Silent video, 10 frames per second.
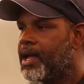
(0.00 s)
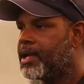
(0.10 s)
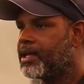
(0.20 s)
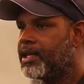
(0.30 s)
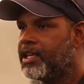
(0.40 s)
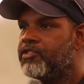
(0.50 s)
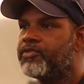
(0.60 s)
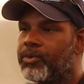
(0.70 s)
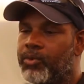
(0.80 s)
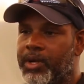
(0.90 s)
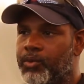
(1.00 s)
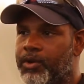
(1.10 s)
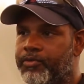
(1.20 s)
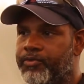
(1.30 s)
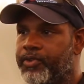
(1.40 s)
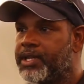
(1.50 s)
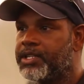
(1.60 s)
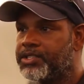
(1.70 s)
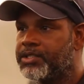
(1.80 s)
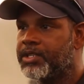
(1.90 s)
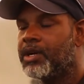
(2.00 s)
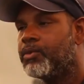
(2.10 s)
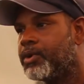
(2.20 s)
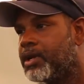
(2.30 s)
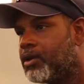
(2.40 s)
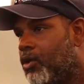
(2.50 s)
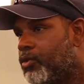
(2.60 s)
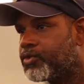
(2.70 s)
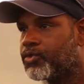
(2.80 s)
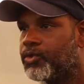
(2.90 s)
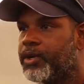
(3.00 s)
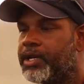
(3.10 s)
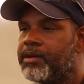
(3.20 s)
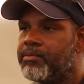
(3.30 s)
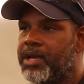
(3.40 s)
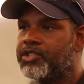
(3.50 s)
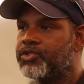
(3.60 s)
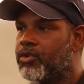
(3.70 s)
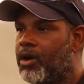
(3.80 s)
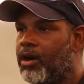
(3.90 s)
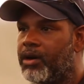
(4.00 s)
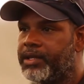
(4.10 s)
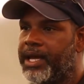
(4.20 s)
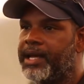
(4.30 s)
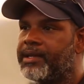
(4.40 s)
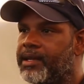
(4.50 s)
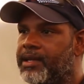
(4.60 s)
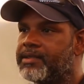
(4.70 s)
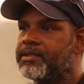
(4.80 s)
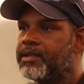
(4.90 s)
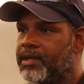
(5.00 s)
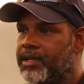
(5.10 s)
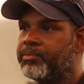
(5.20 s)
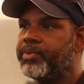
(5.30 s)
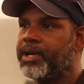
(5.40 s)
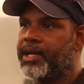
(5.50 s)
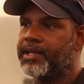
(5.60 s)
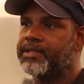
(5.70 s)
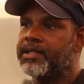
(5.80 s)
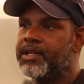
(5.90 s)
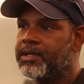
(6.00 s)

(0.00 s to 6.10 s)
and even when we're finished, we go through it and make sure all that is in place.